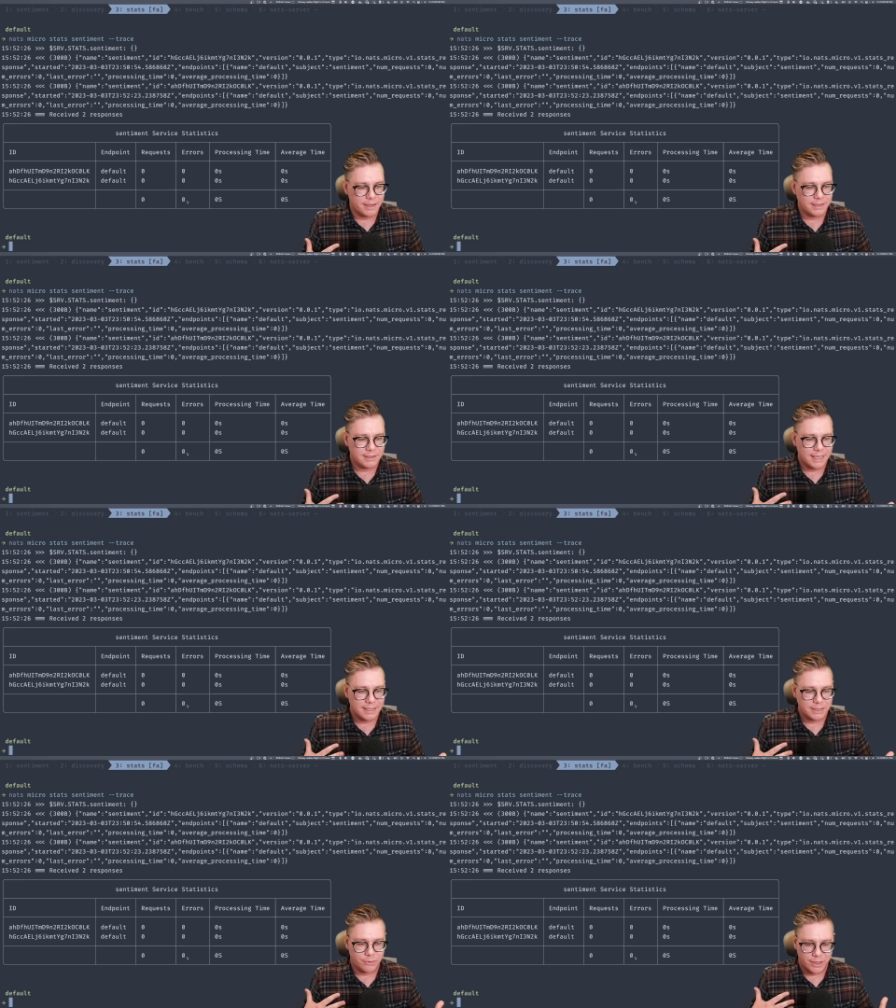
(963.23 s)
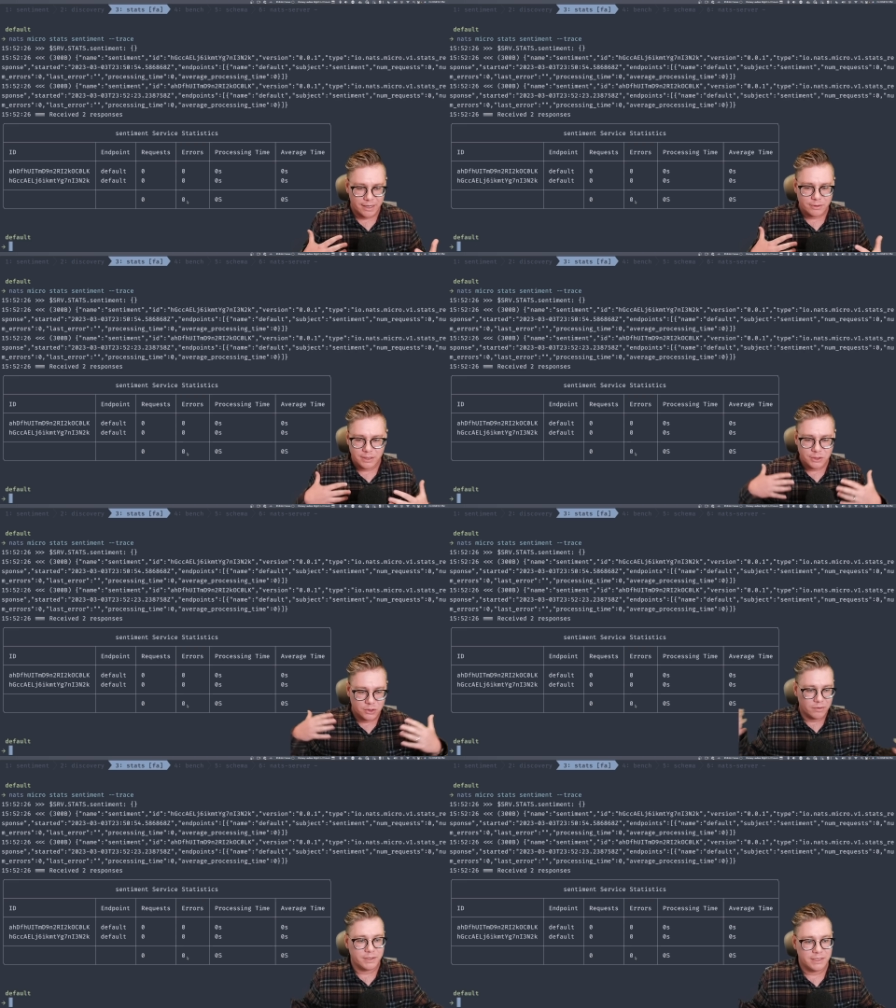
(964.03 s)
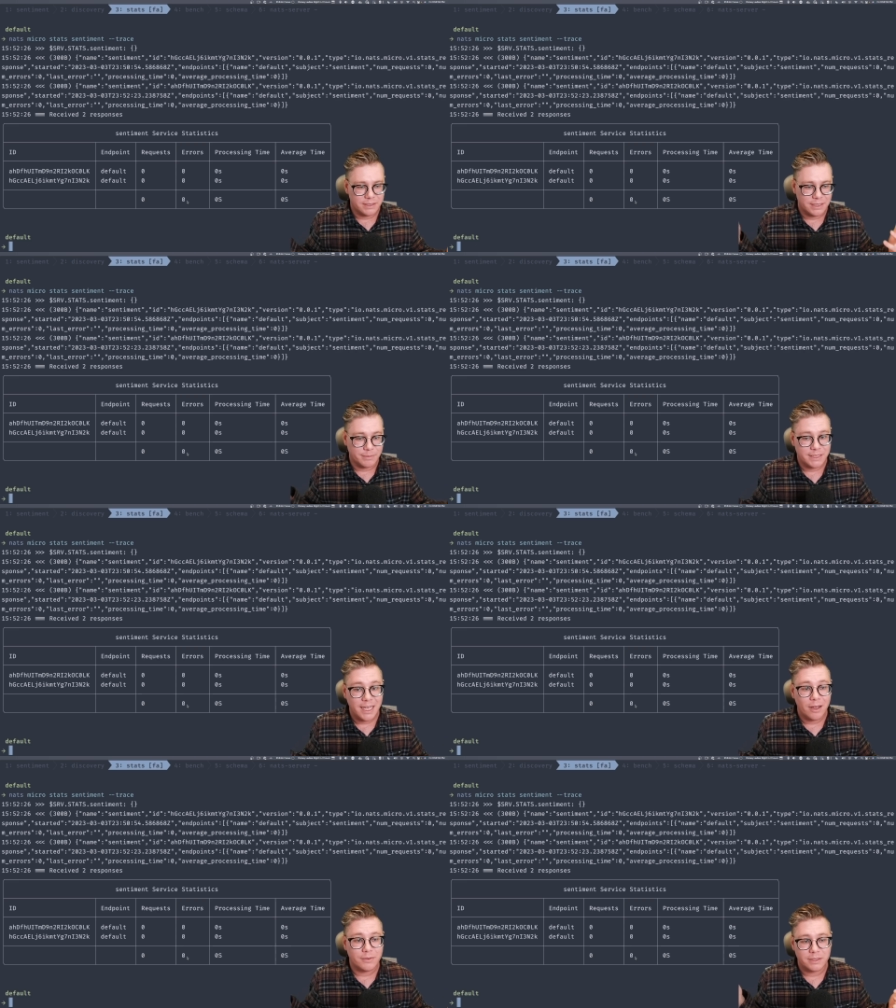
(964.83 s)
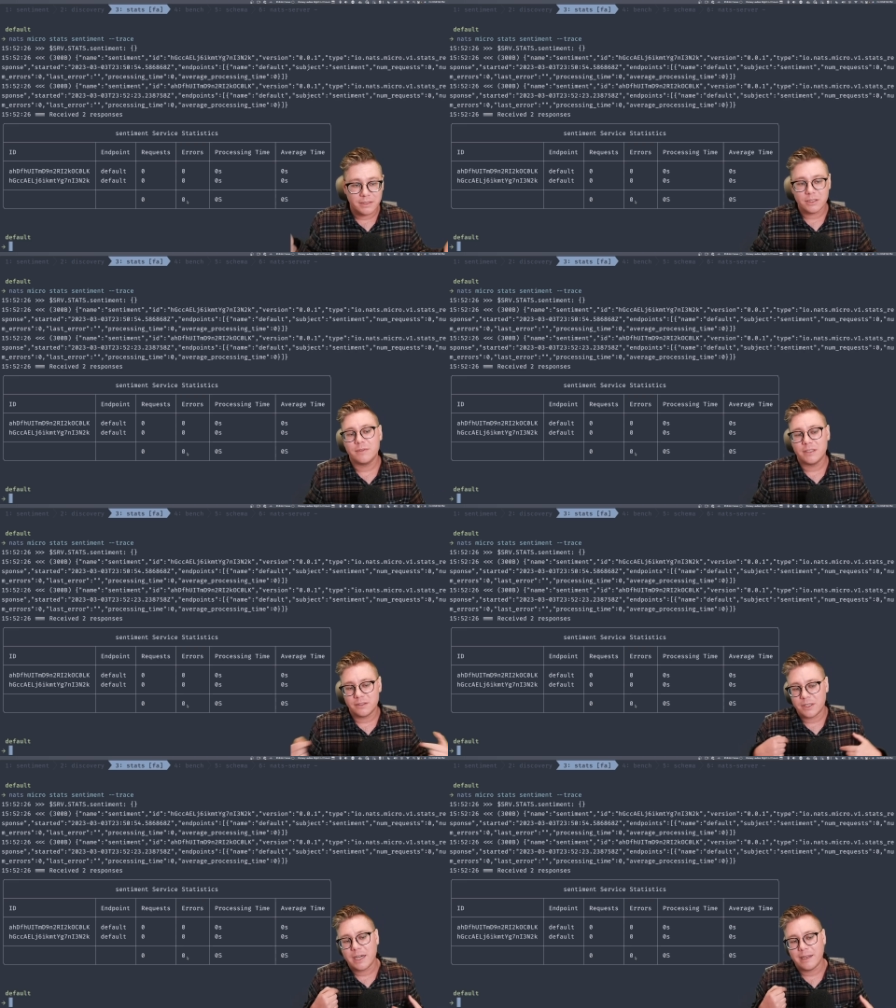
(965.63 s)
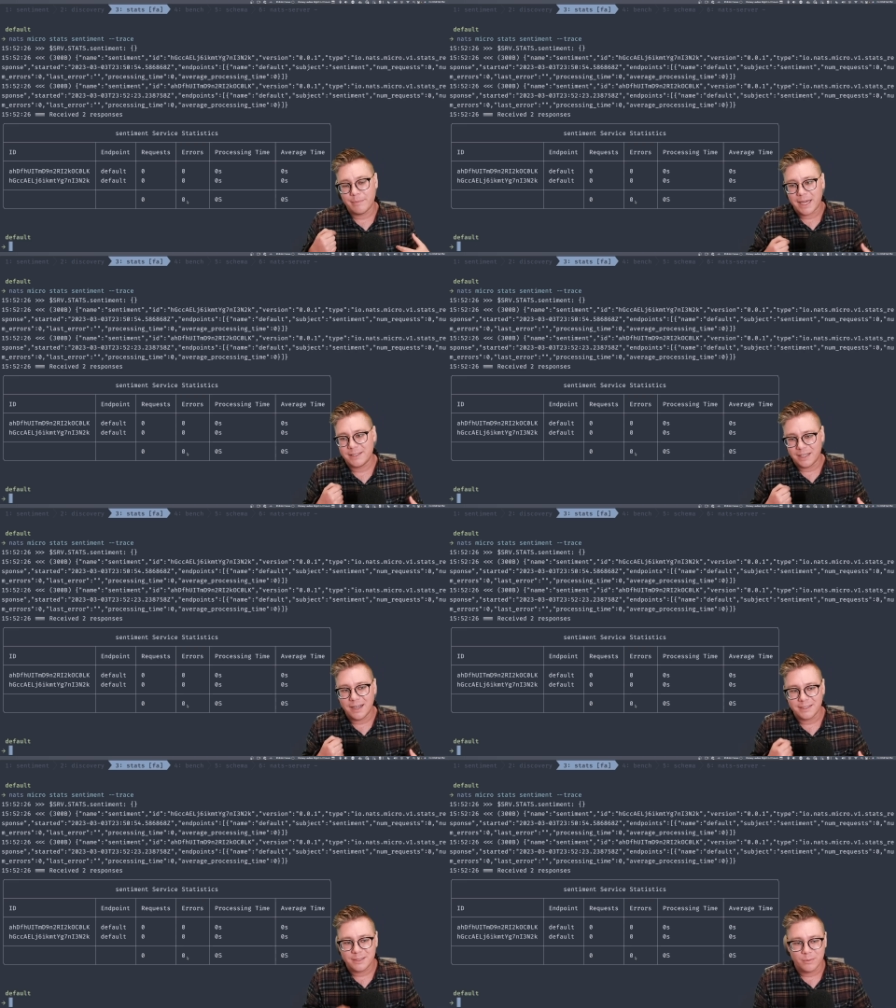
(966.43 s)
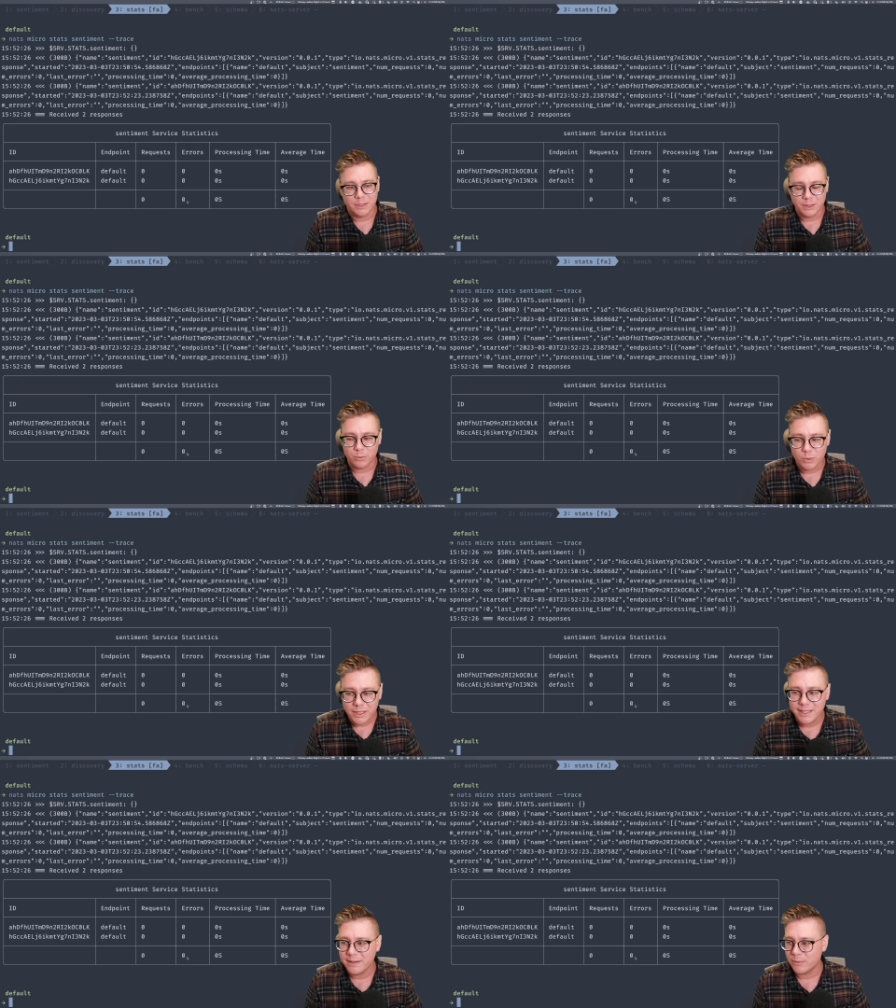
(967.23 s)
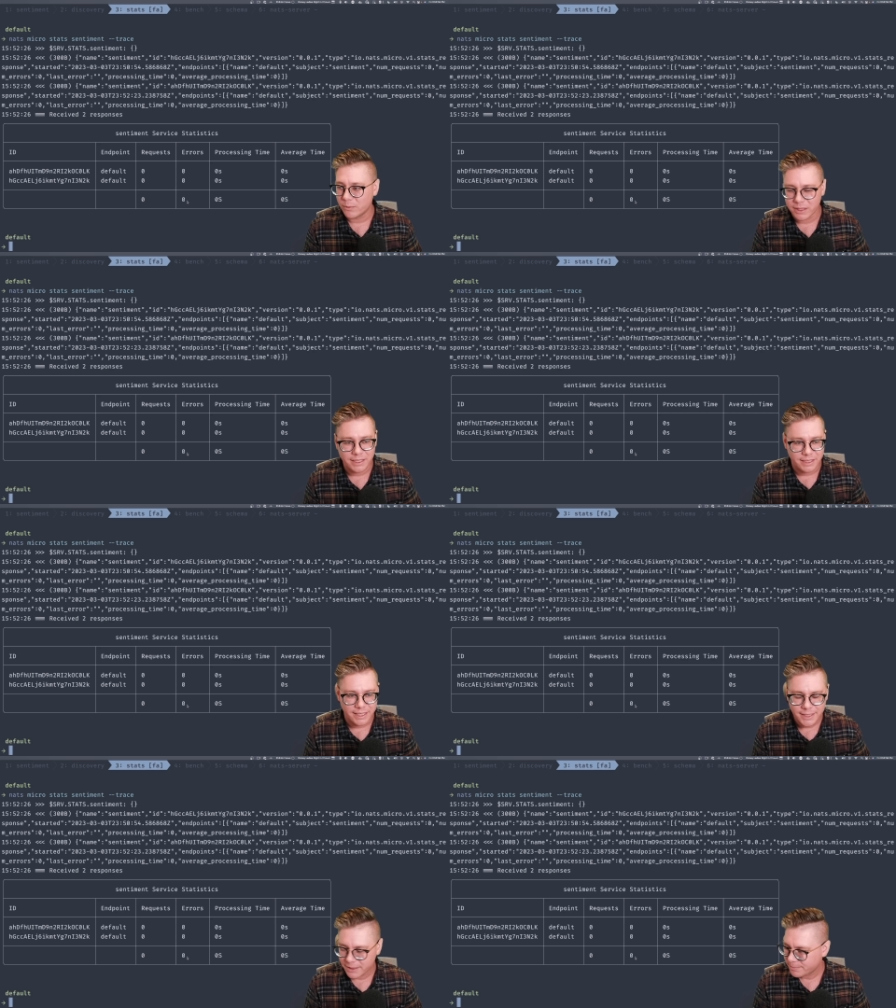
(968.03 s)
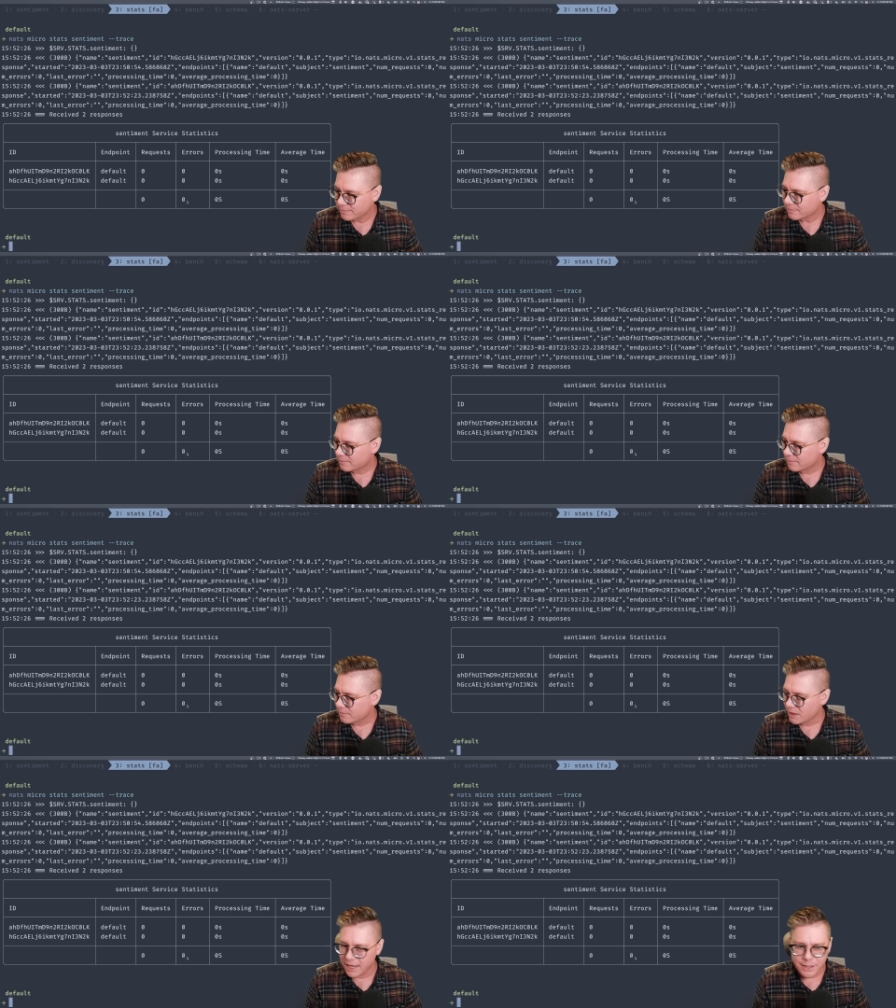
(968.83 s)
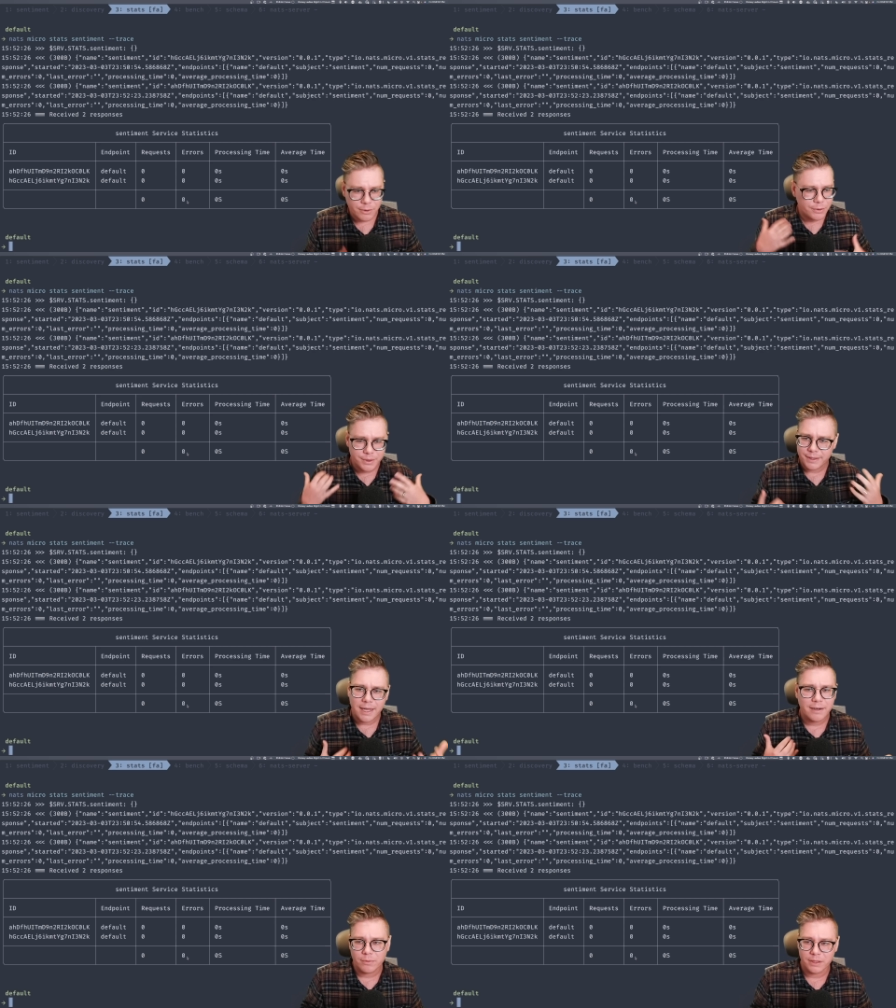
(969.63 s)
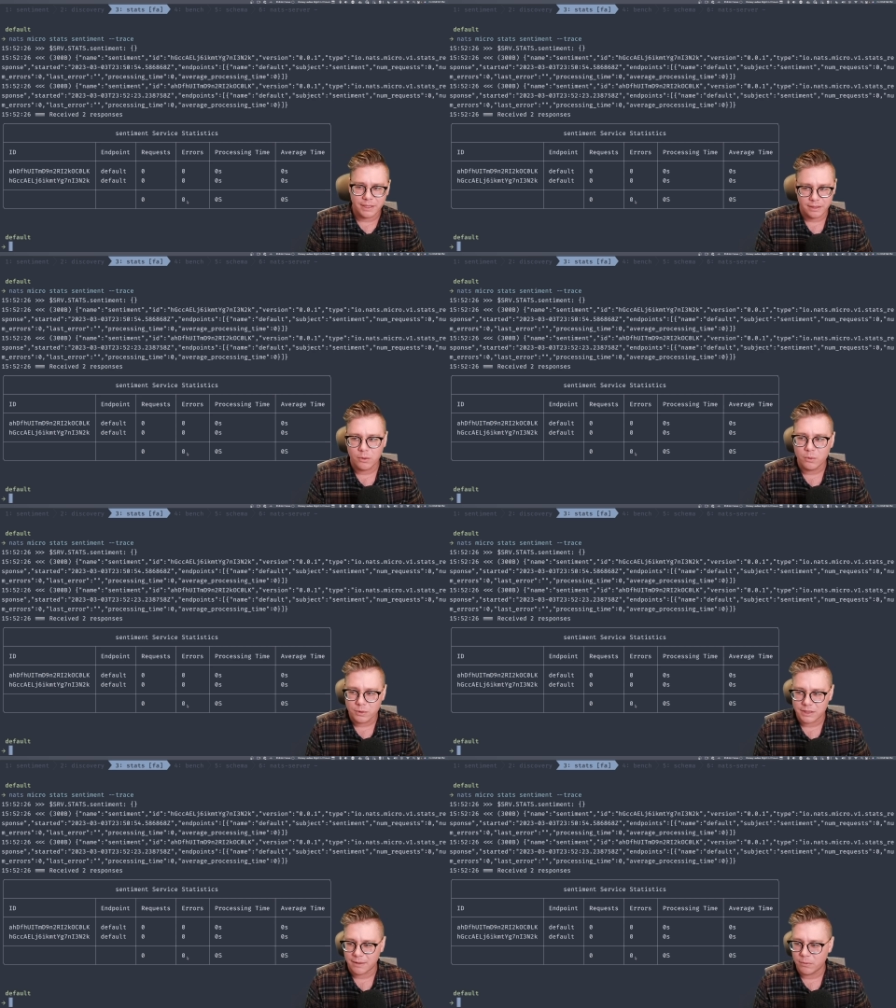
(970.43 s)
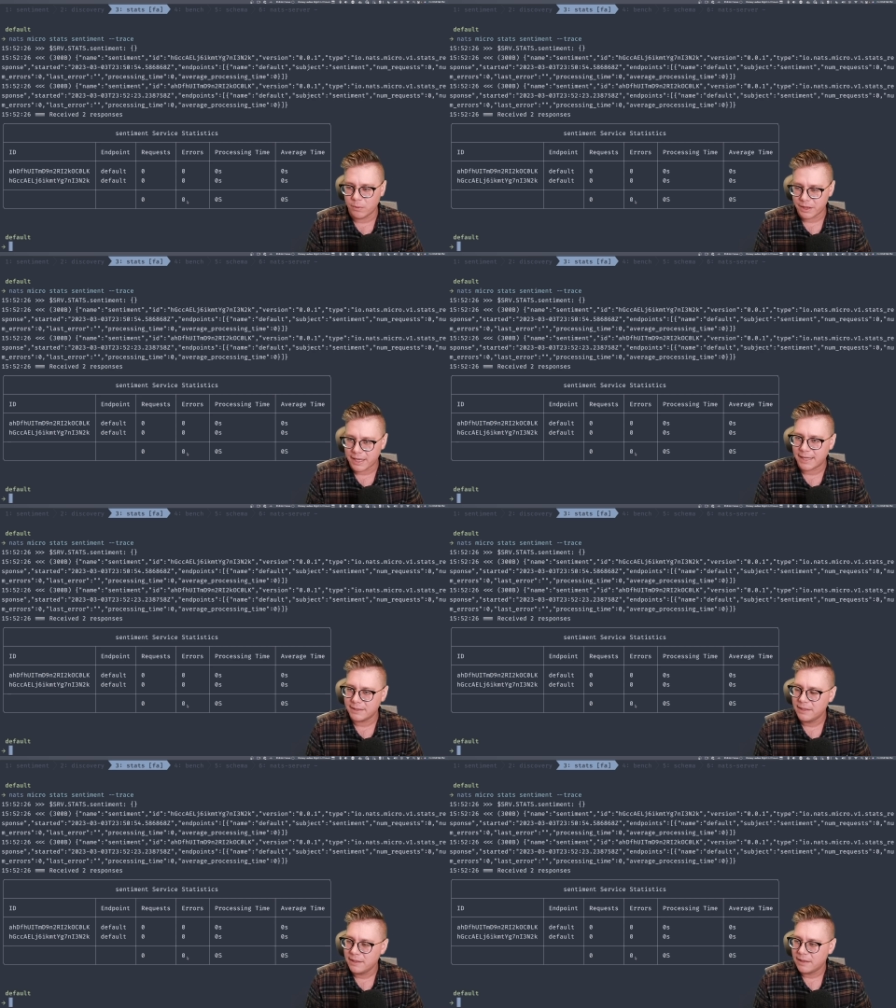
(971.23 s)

is actually going out to the services themselves, and the services are talking back to us, which is really, really neat. And you can do a lot of really cool stuff with that.